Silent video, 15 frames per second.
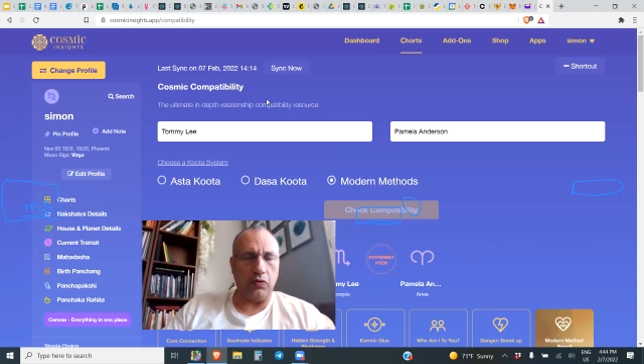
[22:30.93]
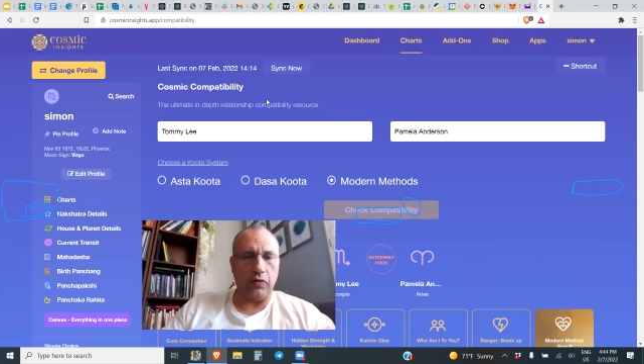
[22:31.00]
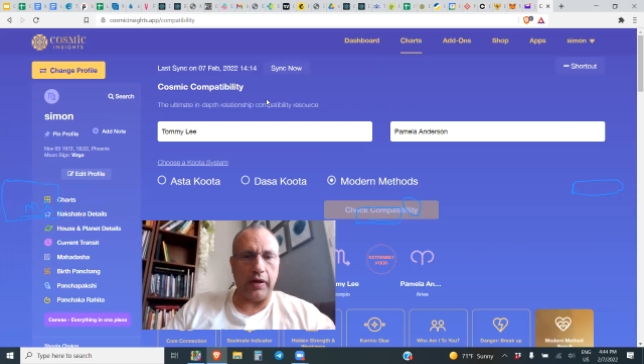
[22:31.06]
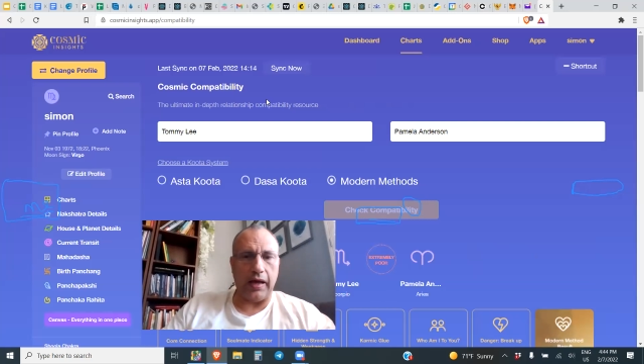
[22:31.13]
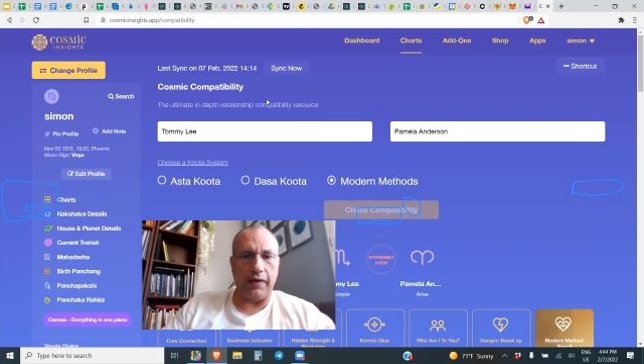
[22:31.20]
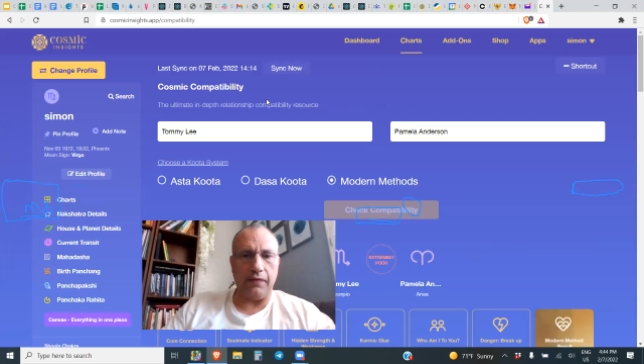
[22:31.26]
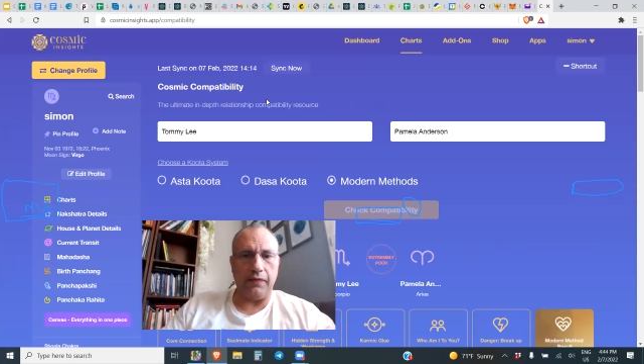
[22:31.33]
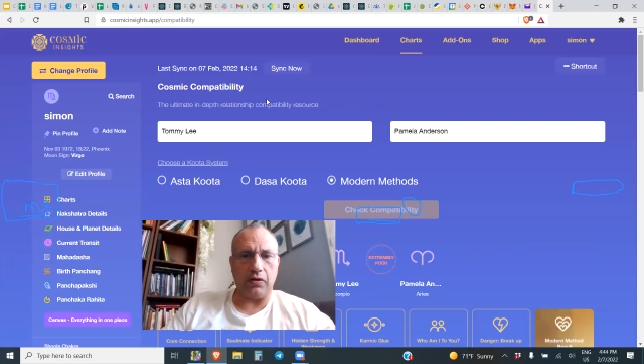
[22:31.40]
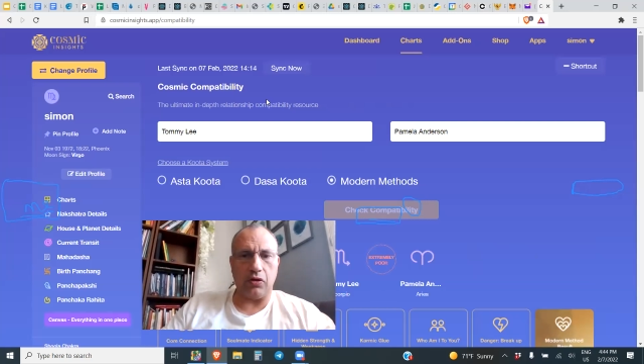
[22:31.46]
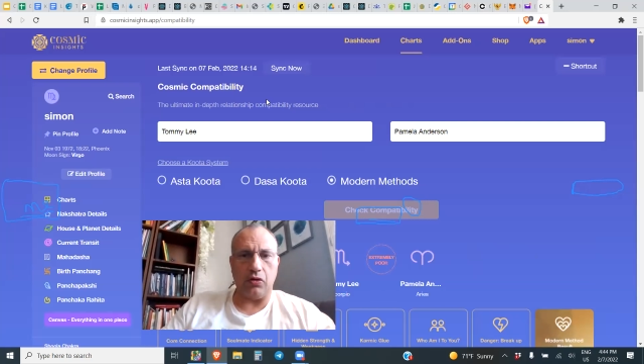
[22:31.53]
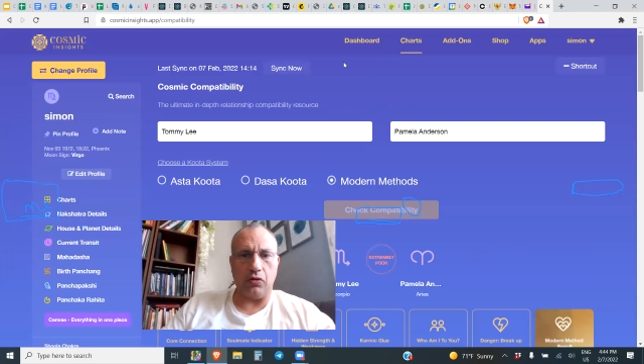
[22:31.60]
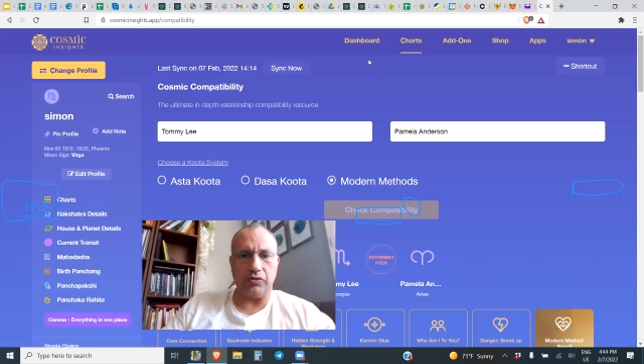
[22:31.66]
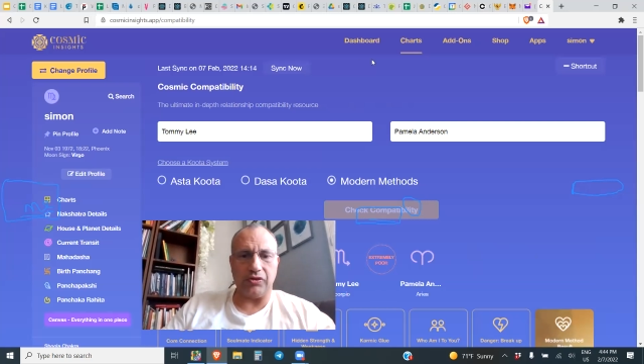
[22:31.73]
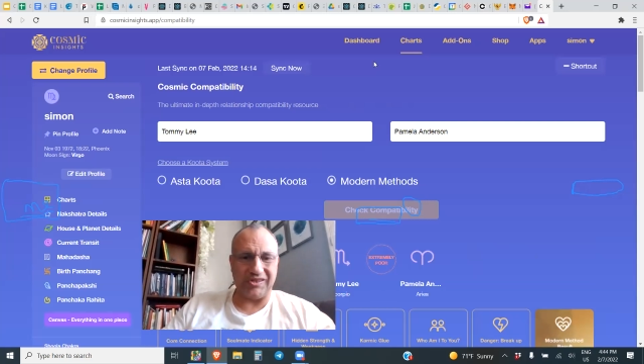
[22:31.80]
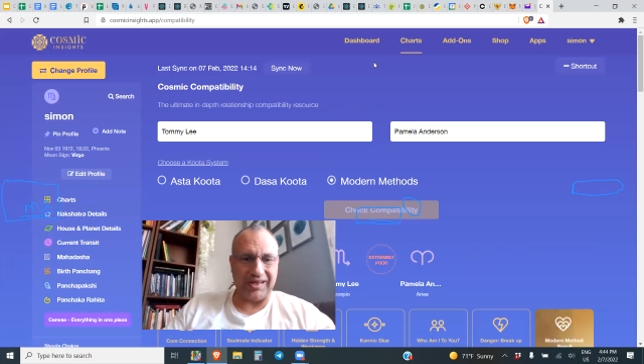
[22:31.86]
you don't have it,
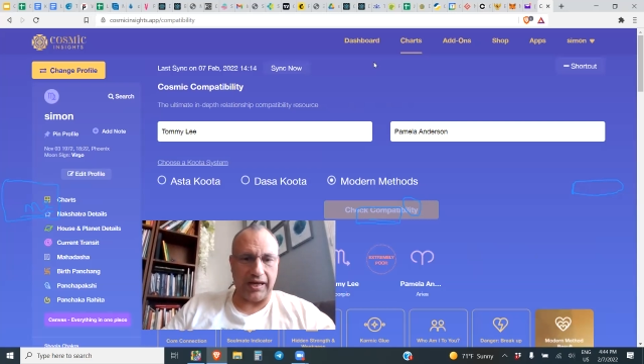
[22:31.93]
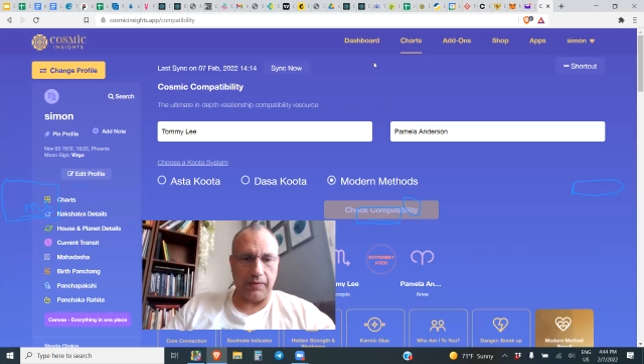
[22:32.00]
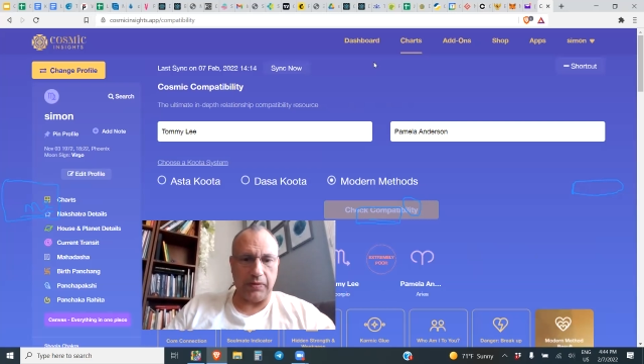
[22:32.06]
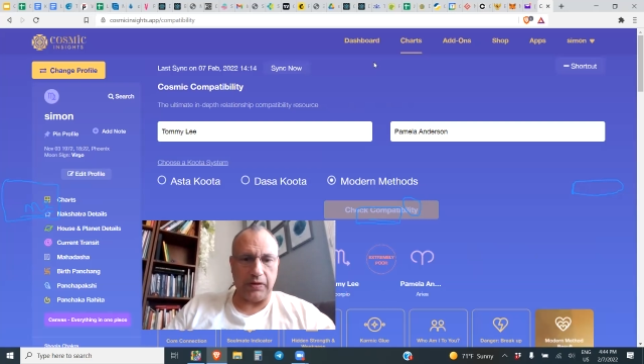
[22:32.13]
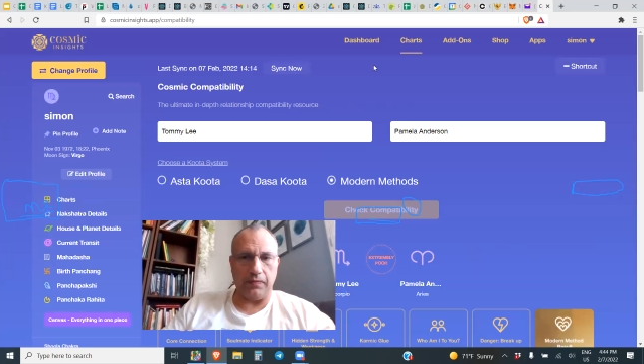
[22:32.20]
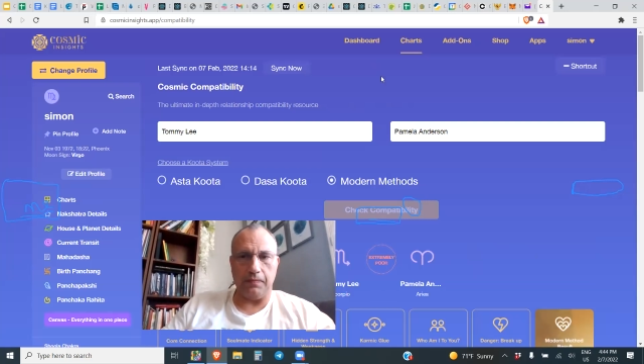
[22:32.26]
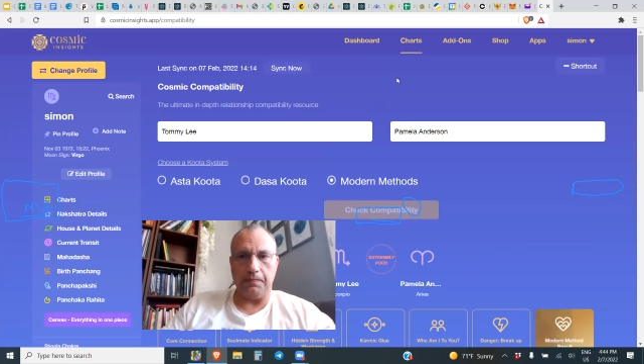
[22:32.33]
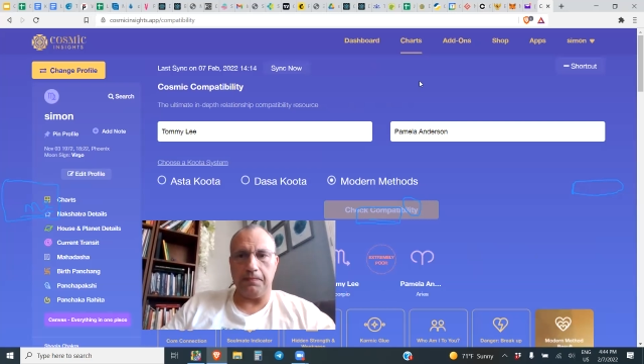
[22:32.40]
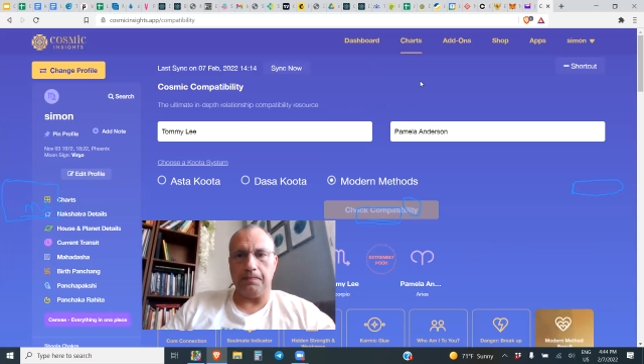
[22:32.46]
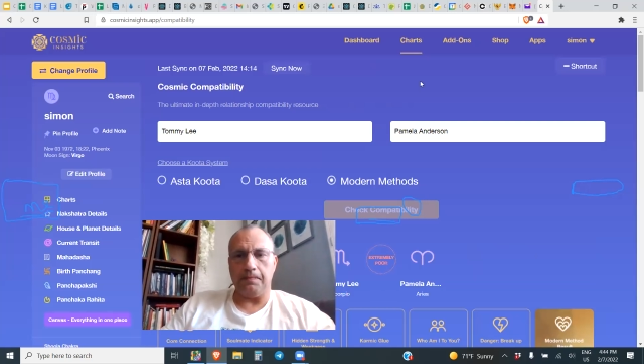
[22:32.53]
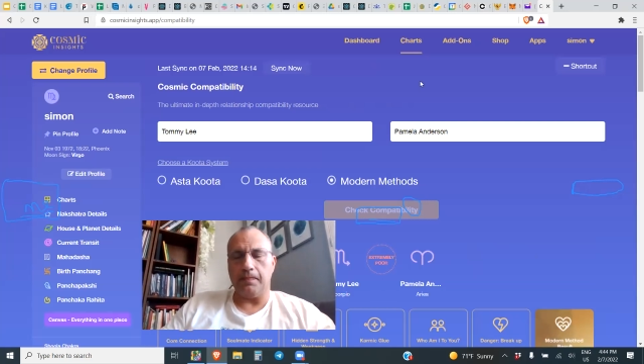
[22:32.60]
code Simon.